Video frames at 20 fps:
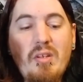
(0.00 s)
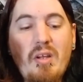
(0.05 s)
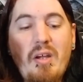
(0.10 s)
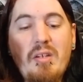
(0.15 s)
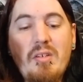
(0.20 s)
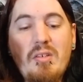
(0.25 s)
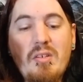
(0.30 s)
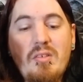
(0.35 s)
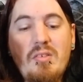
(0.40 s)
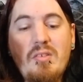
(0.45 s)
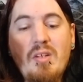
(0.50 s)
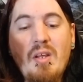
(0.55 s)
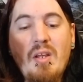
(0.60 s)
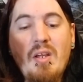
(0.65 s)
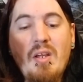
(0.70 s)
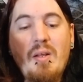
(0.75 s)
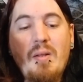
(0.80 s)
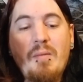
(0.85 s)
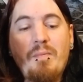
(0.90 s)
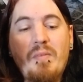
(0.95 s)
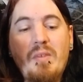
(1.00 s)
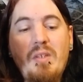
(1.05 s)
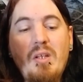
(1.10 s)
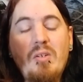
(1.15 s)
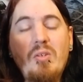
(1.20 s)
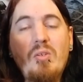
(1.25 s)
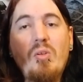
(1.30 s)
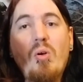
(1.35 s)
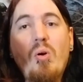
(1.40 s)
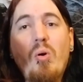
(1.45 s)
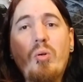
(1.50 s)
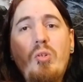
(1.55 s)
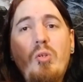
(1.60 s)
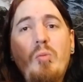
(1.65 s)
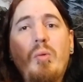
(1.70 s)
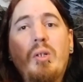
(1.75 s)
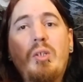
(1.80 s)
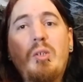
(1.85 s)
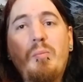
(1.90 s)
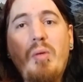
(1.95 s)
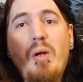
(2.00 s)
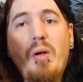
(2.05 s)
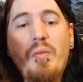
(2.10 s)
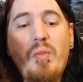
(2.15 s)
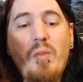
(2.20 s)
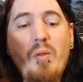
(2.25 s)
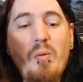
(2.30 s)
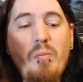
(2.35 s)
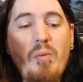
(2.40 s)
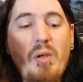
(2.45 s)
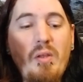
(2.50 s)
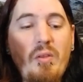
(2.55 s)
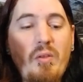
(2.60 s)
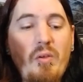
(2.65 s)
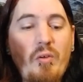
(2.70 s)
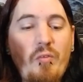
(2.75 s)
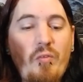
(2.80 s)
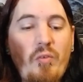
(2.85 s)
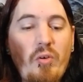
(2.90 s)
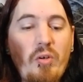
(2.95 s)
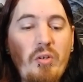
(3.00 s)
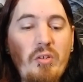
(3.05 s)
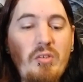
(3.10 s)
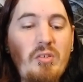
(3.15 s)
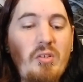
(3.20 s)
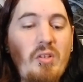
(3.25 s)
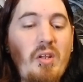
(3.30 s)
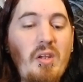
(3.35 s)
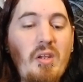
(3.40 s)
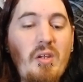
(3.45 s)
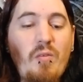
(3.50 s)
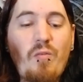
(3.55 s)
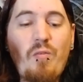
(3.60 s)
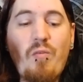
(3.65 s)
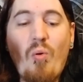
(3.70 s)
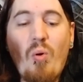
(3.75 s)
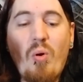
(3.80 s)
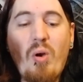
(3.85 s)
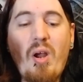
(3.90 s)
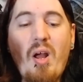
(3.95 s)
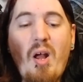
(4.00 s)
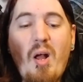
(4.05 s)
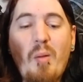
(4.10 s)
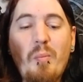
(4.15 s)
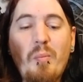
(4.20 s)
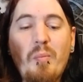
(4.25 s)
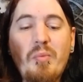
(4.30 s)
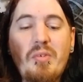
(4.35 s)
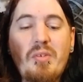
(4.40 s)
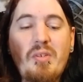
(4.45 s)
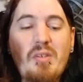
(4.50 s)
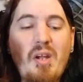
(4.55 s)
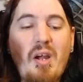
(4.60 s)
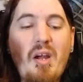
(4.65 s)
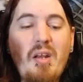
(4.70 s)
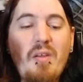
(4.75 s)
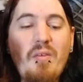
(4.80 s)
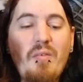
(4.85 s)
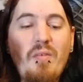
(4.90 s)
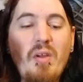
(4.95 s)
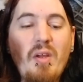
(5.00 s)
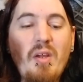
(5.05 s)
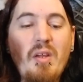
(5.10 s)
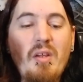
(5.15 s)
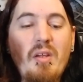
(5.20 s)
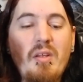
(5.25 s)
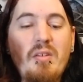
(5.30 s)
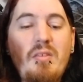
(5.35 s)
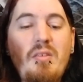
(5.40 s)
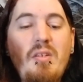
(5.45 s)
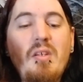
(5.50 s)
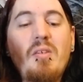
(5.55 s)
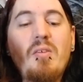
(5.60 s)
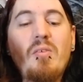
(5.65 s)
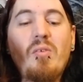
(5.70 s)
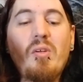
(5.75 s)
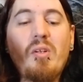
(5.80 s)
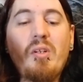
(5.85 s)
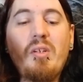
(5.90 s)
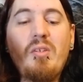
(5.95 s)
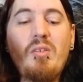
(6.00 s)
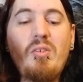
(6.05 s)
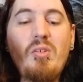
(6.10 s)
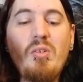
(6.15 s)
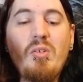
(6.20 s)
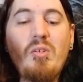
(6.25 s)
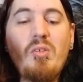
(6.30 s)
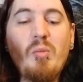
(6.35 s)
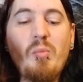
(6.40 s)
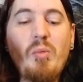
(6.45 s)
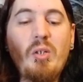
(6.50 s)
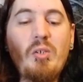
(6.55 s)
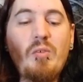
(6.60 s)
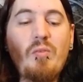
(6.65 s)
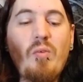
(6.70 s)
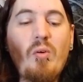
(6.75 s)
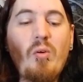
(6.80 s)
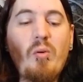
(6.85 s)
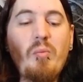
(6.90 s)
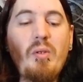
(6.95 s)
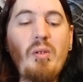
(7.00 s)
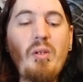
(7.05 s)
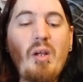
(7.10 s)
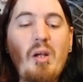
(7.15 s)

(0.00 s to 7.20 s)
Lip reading: I just didn't know too much about them, and their first like 4 albums kind of didn't really do too much for me.